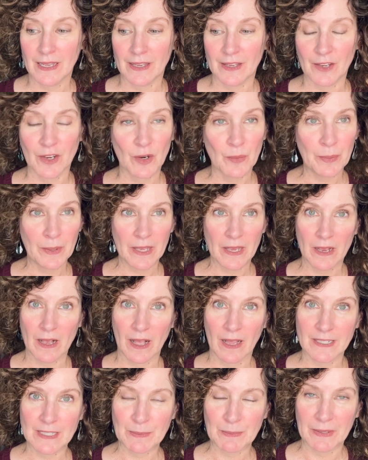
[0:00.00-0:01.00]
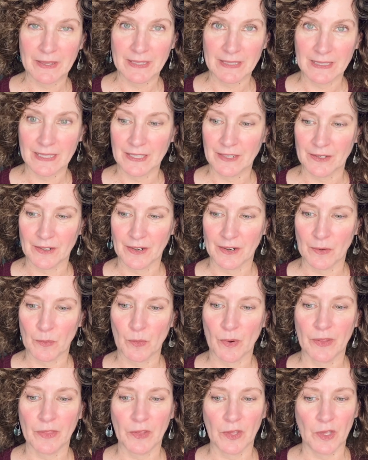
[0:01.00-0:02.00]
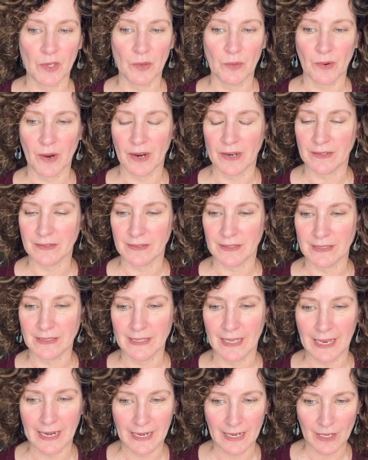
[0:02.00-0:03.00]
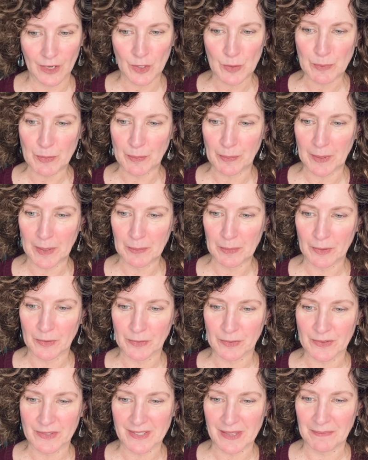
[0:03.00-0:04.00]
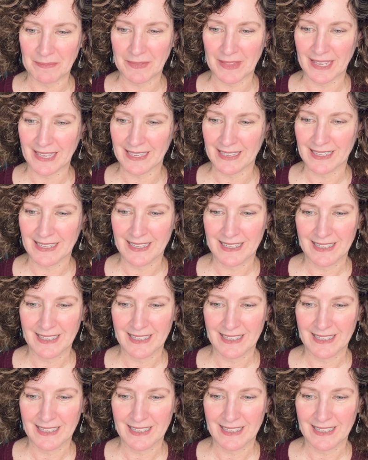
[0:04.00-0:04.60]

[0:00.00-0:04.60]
you're being called to be the leader, whether you are leading a group of people through something,